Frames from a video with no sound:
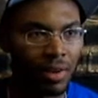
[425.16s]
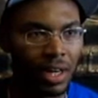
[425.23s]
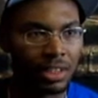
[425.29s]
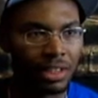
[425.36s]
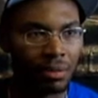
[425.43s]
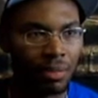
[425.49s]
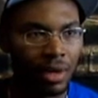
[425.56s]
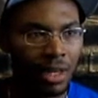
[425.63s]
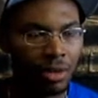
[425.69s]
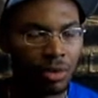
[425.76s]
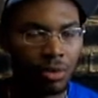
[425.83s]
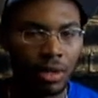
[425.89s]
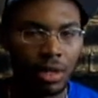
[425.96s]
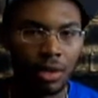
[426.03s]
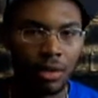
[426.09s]
somebody who
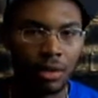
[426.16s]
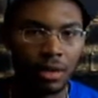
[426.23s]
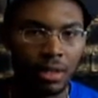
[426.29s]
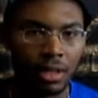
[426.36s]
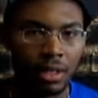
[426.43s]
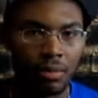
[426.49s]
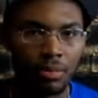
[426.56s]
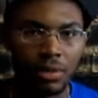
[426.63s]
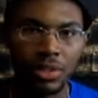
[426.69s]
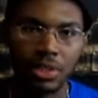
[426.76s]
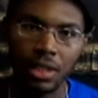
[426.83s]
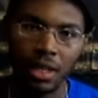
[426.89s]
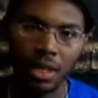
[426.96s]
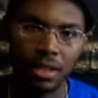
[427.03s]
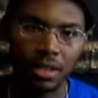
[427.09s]
will hear it and
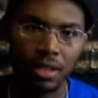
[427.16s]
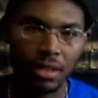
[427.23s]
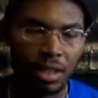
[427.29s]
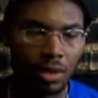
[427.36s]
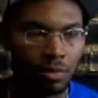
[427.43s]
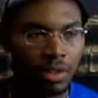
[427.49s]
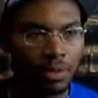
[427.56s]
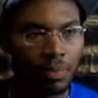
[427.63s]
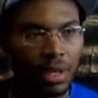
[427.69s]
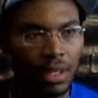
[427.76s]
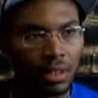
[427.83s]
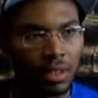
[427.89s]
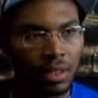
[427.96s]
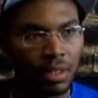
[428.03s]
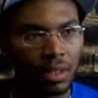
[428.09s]
appreciate it and
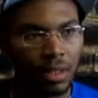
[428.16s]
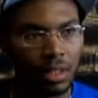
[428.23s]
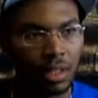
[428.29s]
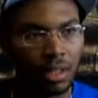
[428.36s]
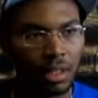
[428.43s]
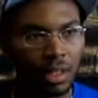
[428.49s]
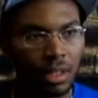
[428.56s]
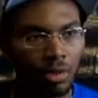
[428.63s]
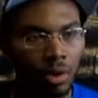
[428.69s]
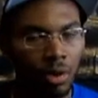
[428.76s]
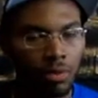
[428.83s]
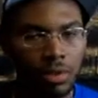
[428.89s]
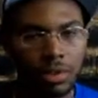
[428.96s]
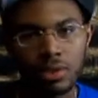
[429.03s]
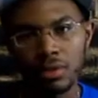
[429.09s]
respect it and grow
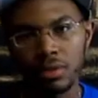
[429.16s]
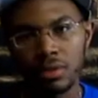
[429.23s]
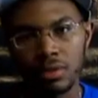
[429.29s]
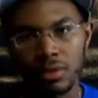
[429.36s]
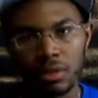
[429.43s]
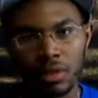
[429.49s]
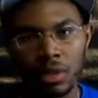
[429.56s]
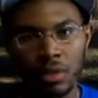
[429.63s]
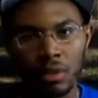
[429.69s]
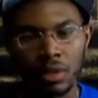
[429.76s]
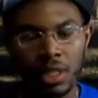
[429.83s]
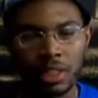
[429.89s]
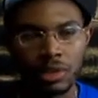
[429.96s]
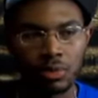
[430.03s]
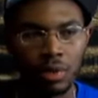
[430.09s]
with you. You know, and
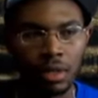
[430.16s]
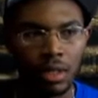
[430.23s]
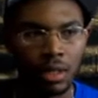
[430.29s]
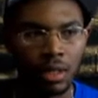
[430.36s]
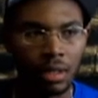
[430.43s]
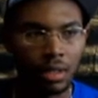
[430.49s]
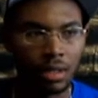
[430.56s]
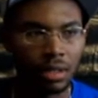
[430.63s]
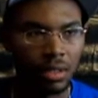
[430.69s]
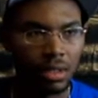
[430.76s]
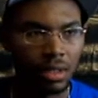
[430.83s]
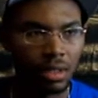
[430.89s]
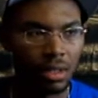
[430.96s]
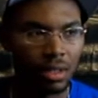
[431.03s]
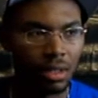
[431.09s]
that's what
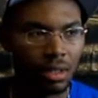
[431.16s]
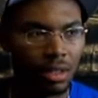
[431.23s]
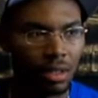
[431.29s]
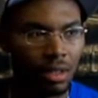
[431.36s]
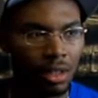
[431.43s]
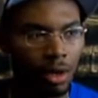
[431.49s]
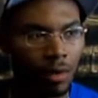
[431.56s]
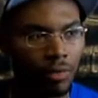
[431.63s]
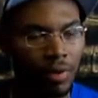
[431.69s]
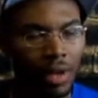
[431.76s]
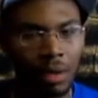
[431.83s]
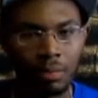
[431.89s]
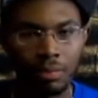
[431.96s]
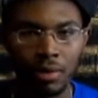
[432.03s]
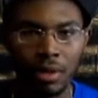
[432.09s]
no
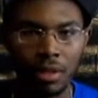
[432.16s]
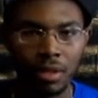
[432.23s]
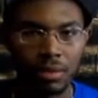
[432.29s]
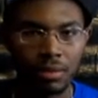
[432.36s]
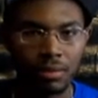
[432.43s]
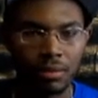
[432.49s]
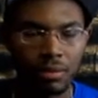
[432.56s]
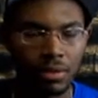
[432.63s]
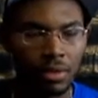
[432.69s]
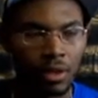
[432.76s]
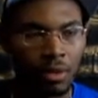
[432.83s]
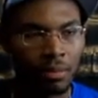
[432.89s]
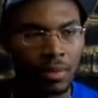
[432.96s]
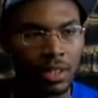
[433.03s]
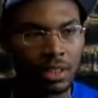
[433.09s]
fine print, you know,
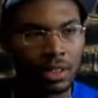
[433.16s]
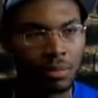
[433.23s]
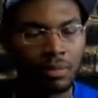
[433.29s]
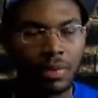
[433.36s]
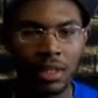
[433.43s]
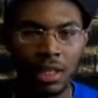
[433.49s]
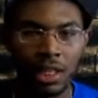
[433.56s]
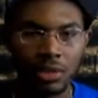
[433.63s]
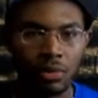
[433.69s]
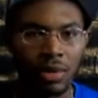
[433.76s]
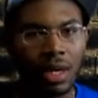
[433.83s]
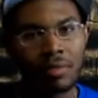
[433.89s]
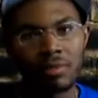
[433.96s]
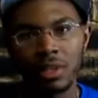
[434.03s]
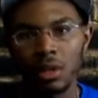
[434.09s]
means to me. That's what
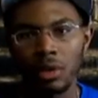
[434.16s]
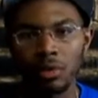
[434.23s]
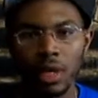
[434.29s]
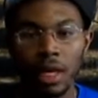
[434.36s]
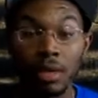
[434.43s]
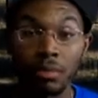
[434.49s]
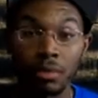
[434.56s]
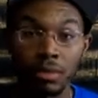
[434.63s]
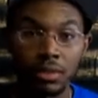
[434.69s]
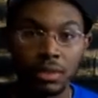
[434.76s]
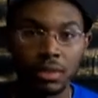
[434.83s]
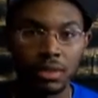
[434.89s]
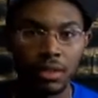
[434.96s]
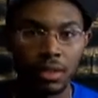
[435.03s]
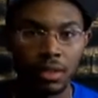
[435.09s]
having no labels,
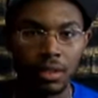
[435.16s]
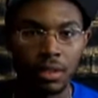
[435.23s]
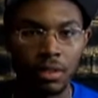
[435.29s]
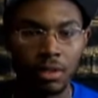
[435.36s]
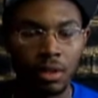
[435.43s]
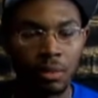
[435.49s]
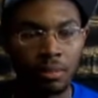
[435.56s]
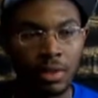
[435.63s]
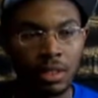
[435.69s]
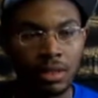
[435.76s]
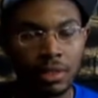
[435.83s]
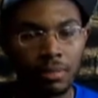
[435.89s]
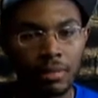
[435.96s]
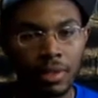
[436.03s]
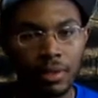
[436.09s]
you know, mean
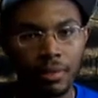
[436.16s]
to me.